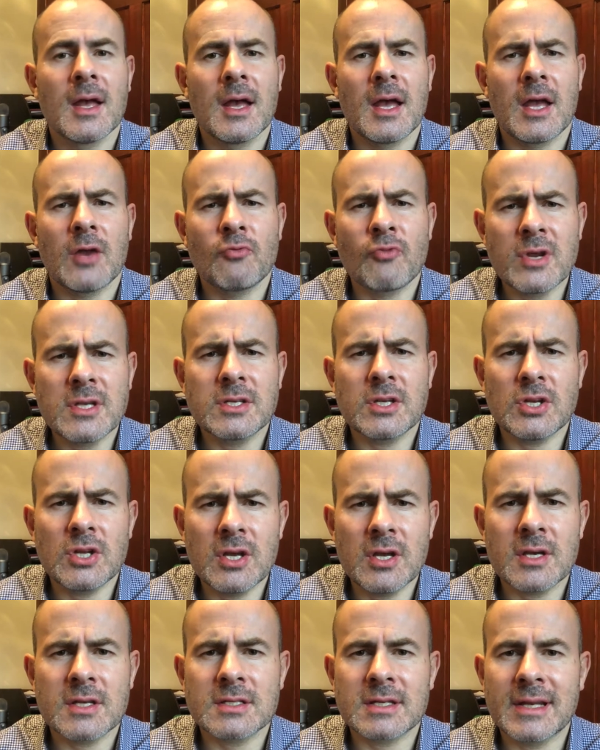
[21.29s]
In recent
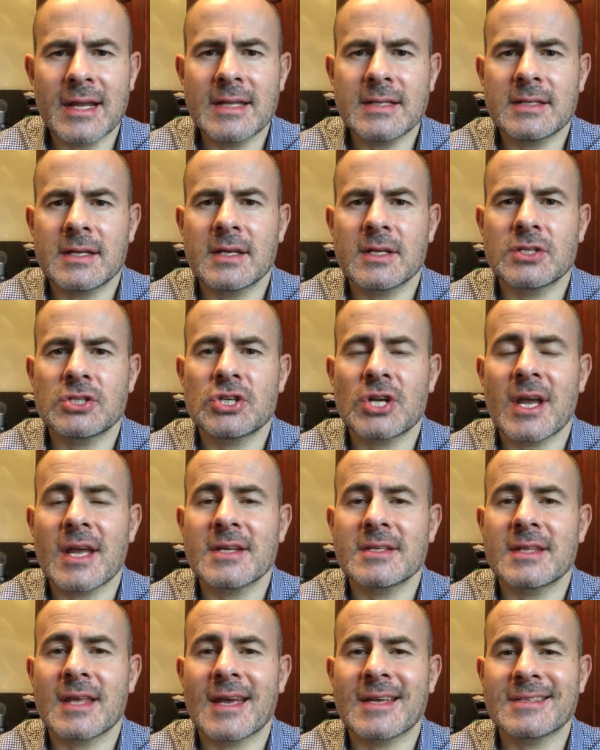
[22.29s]
years, LinkedIn has
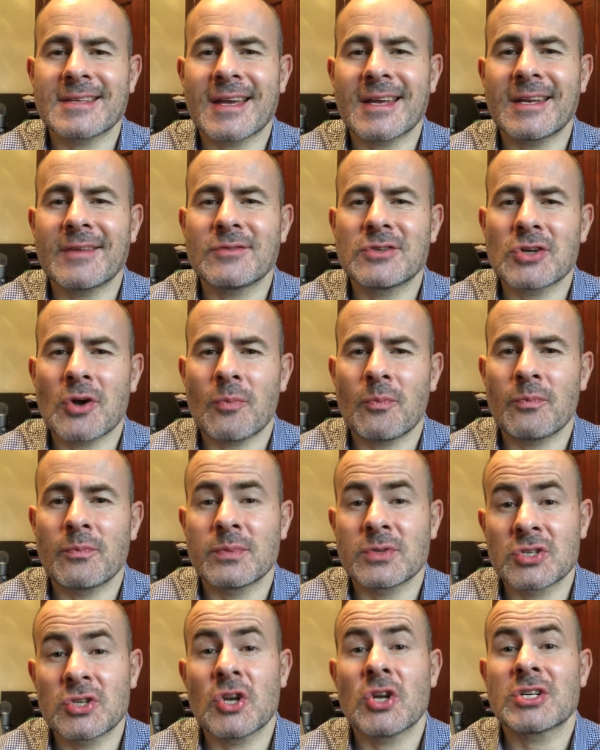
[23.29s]
changed the executive job
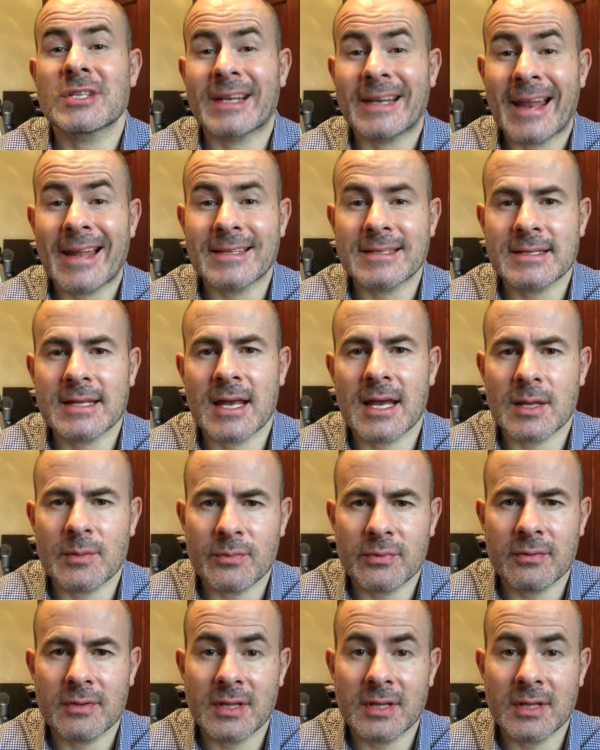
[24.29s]
search landscape.